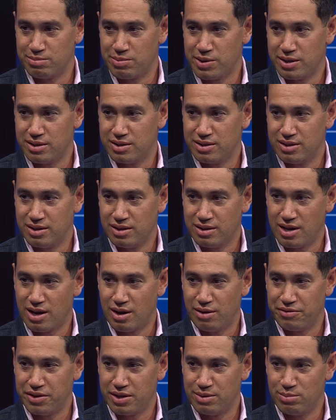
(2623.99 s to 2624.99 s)
But no,
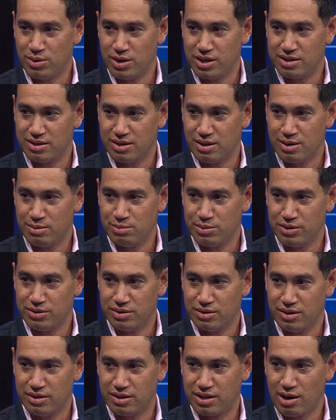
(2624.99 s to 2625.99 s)
I've had my time
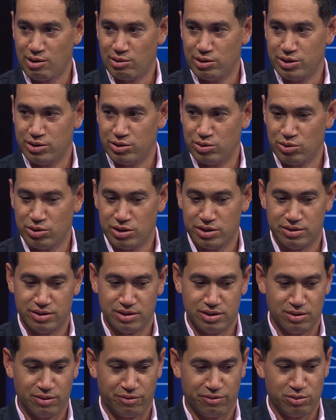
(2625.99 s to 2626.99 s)
and thoroughly enjoyed it,
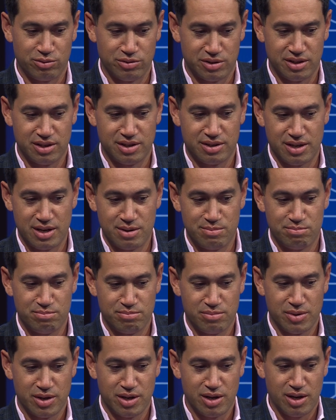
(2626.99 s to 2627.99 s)
and look forward to the team
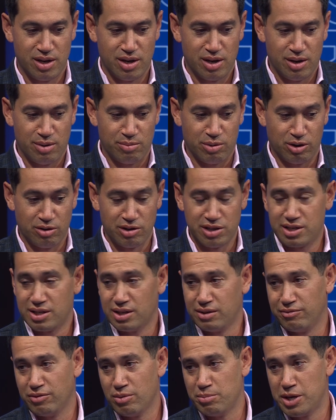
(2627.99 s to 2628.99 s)

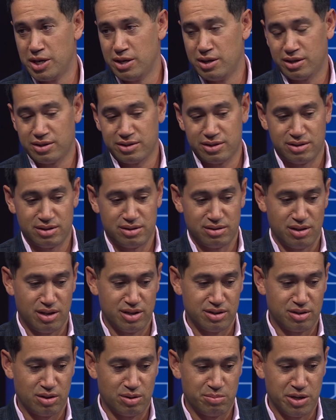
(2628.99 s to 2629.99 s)
progressing from here, because yeah,
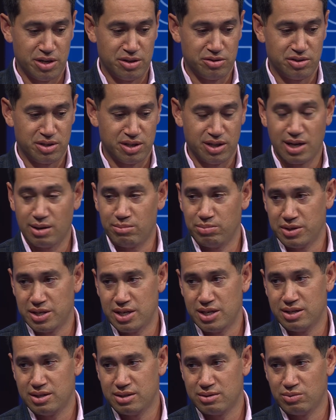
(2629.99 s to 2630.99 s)
it's got to be an interesting couple of
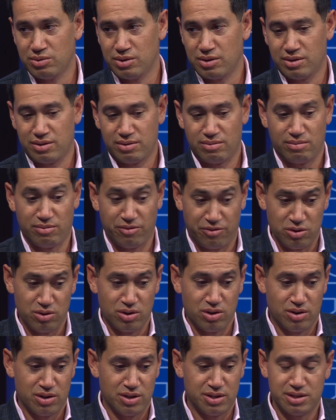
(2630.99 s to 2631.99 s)
years with a few
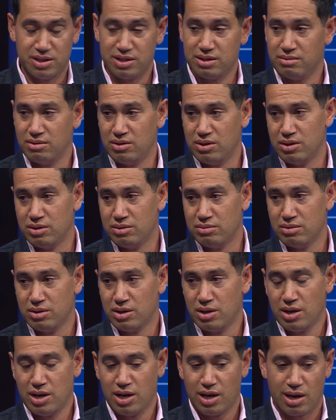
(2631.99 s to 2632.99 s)
guys, you know,
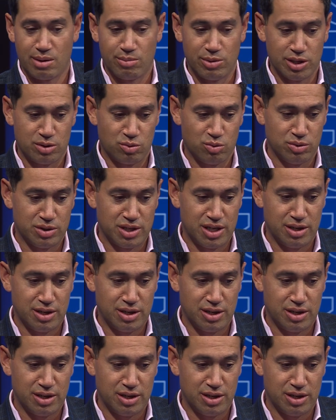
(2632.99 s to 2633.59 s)
coming towards the